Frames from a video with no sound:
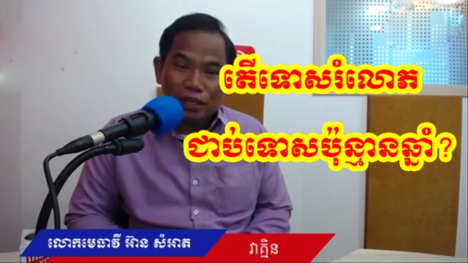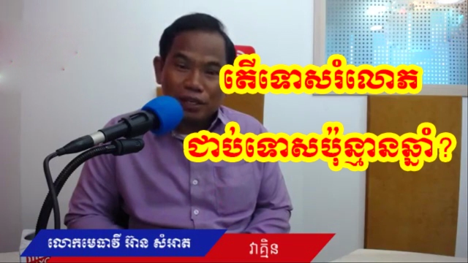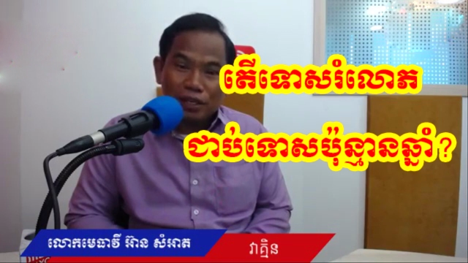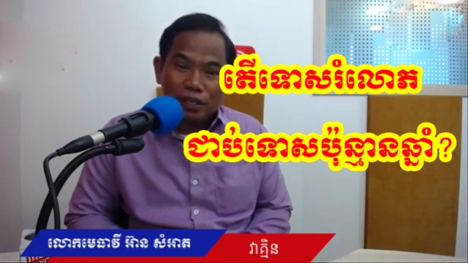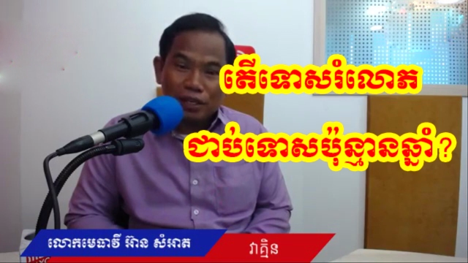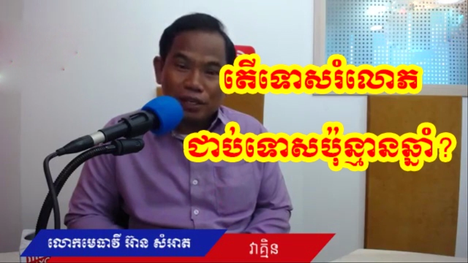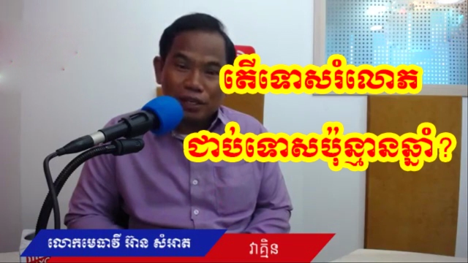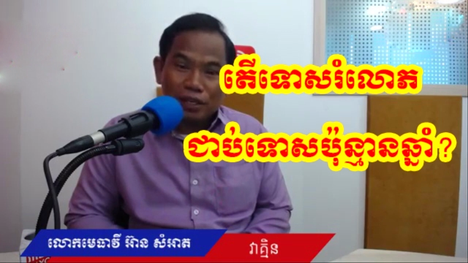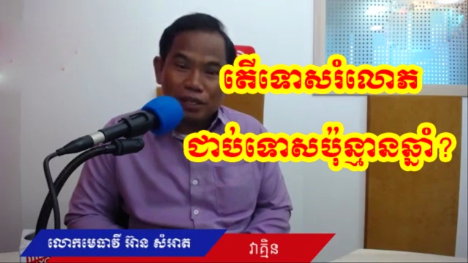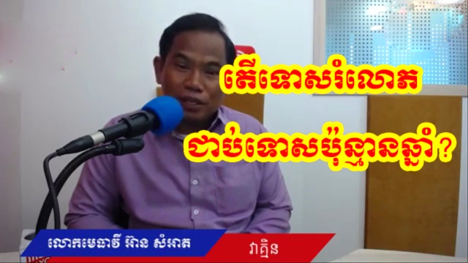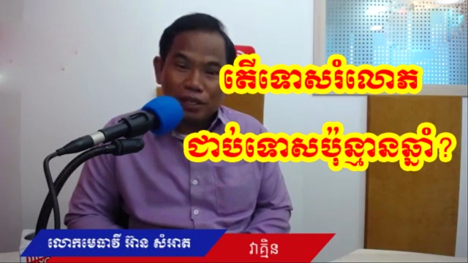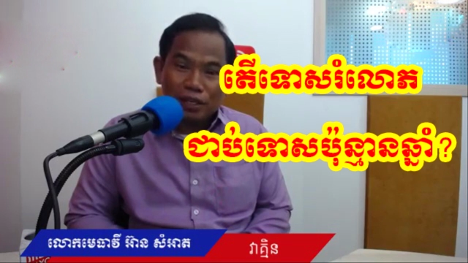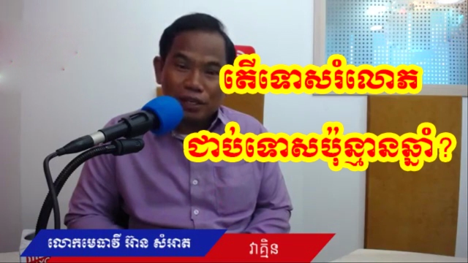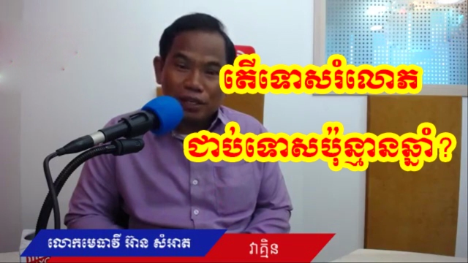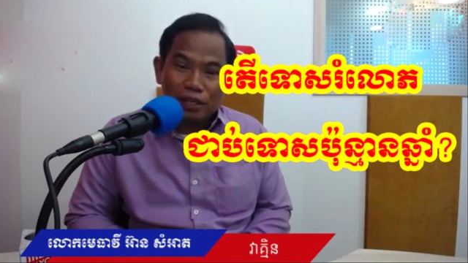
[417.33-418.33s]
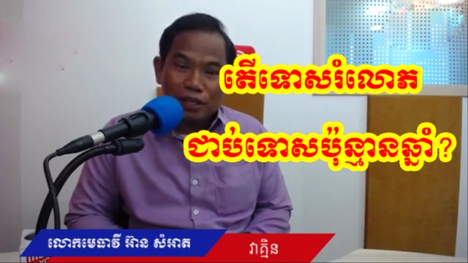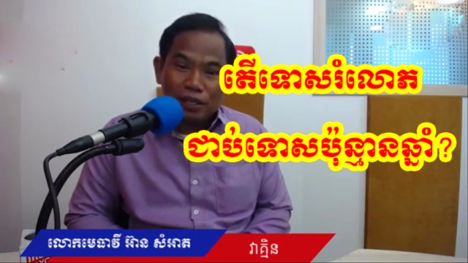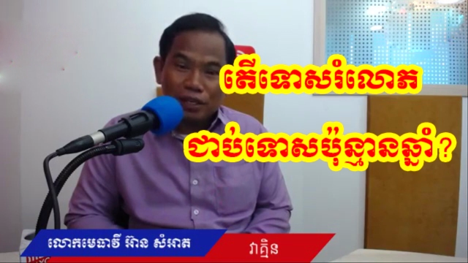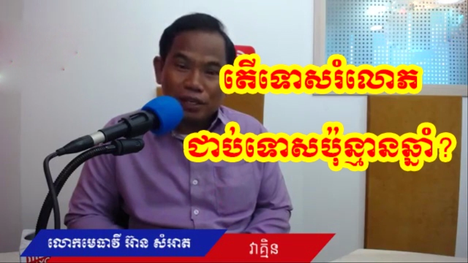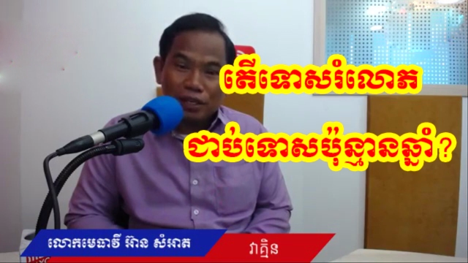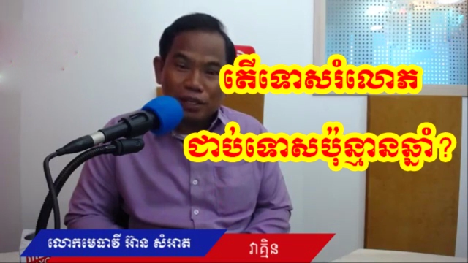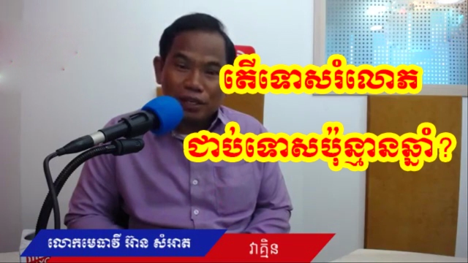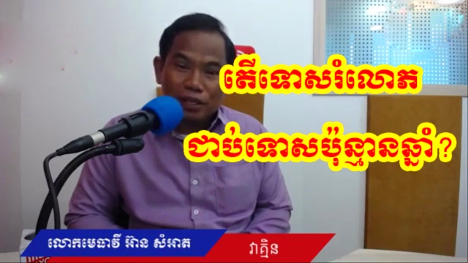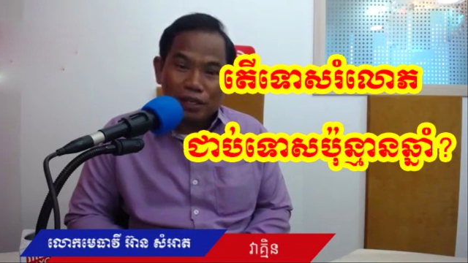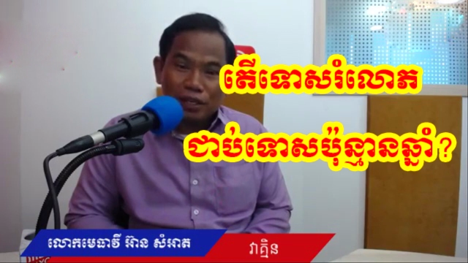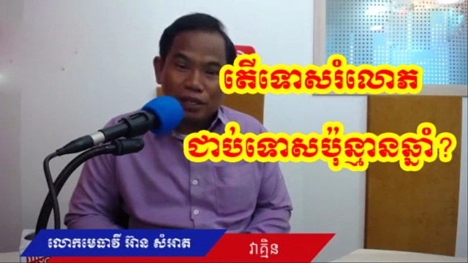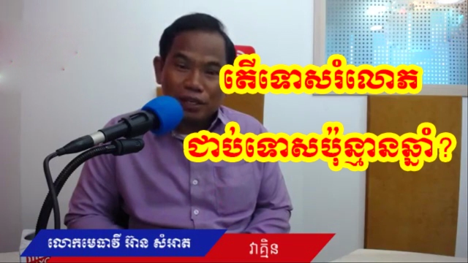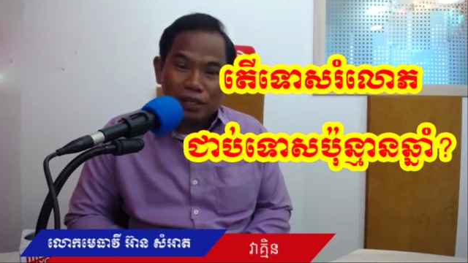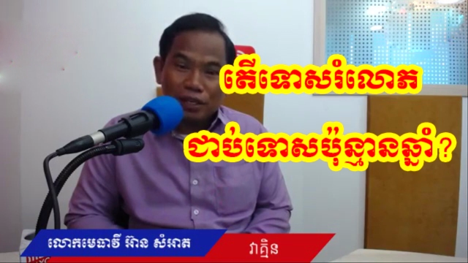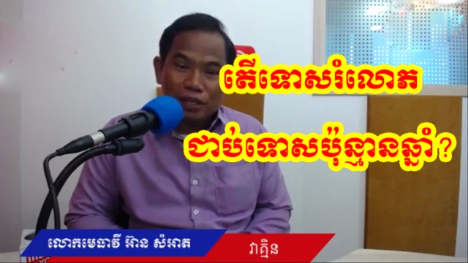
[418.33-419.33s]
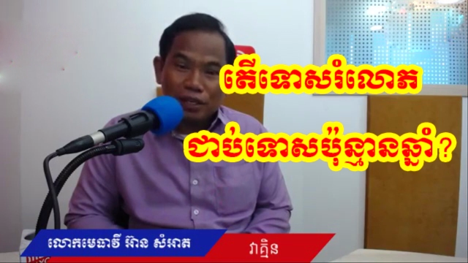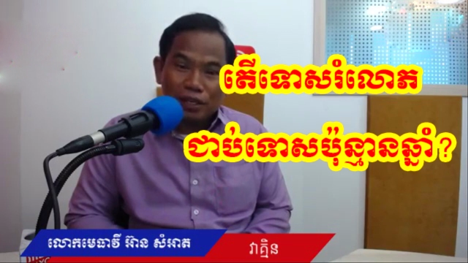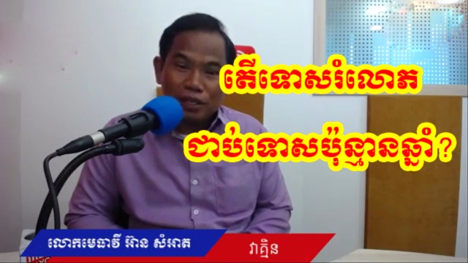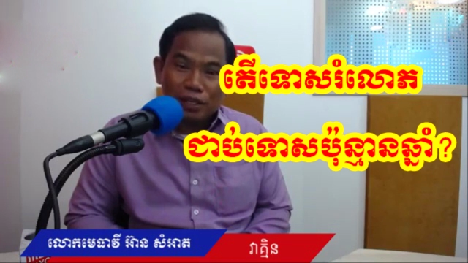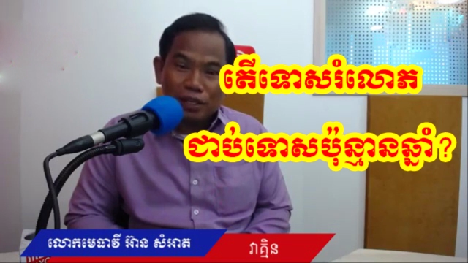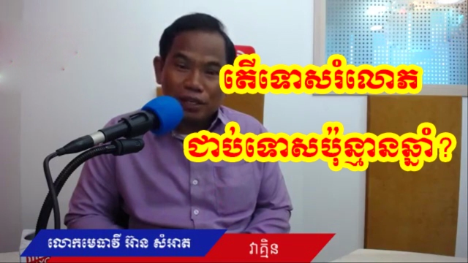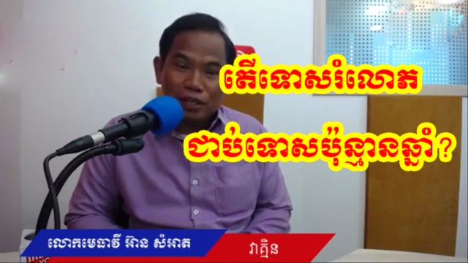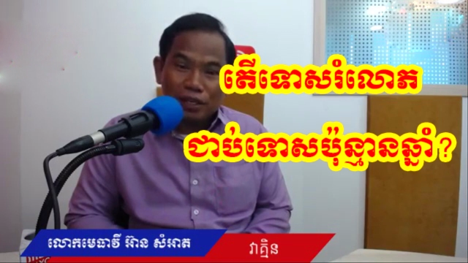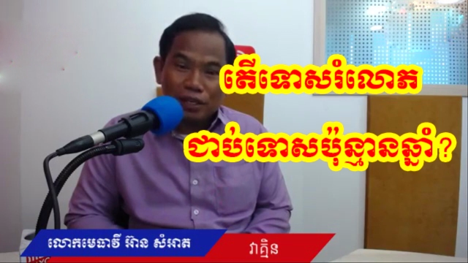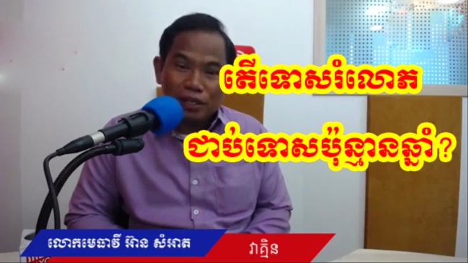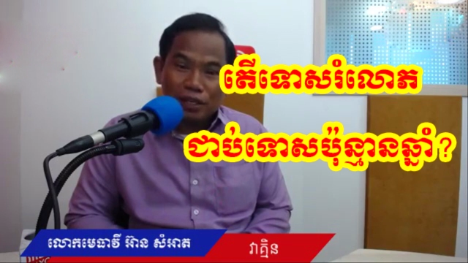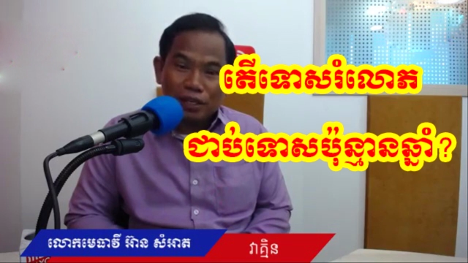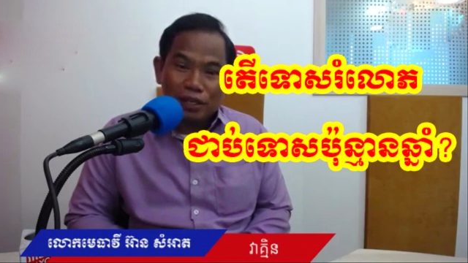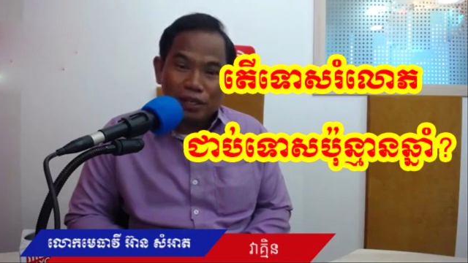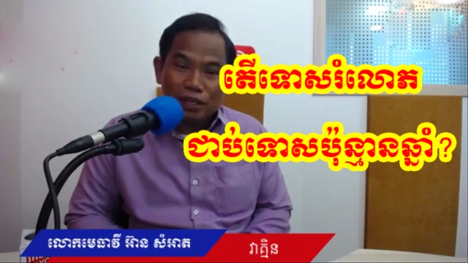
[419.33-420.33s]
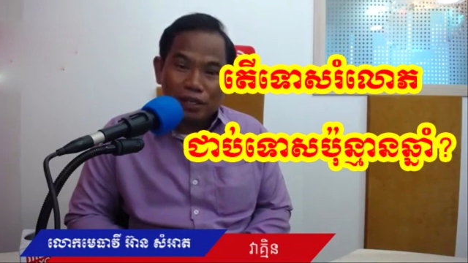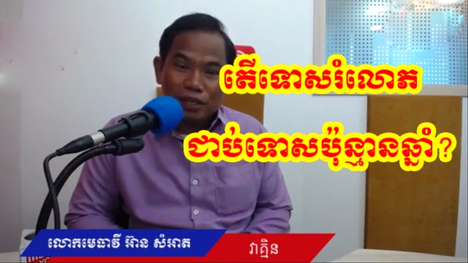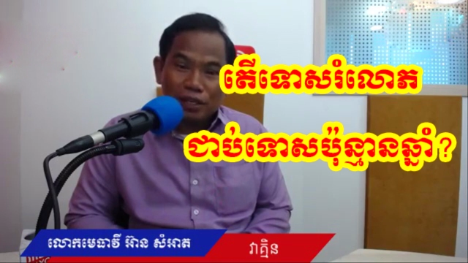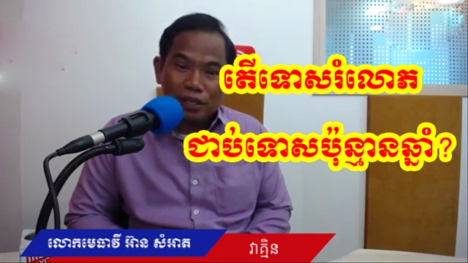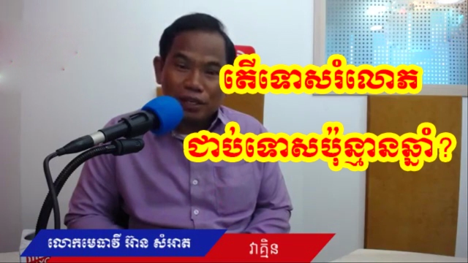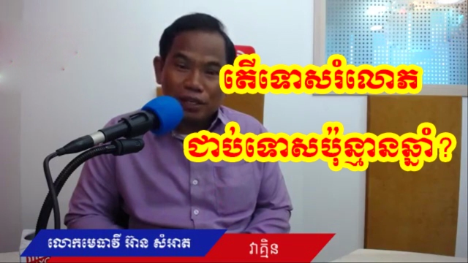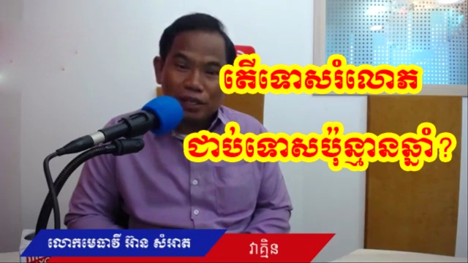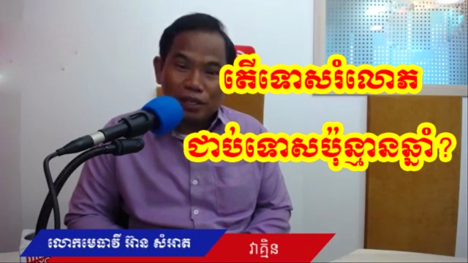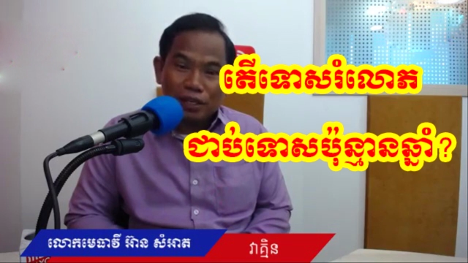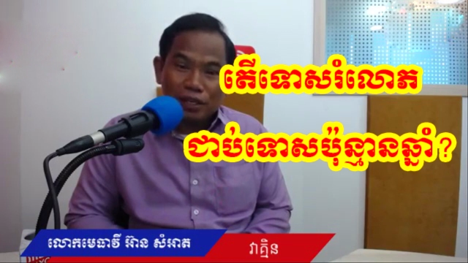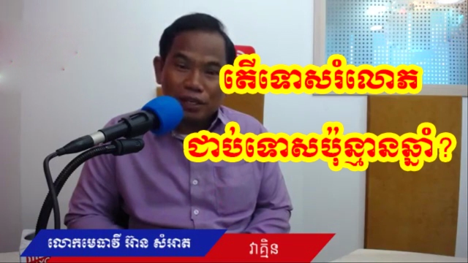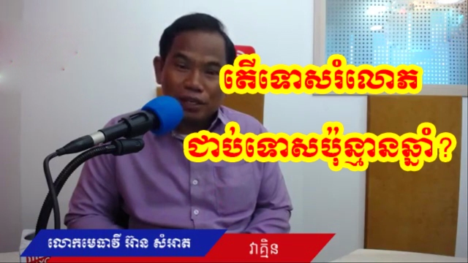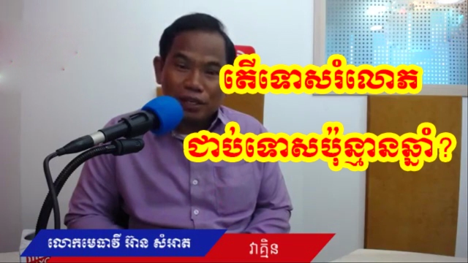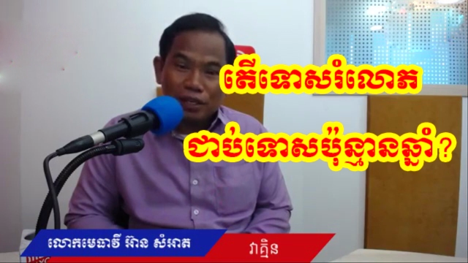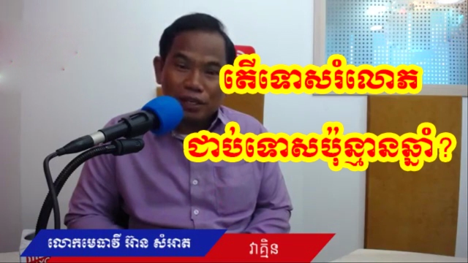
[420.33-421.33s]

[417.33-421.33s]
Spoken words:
(no lip movement)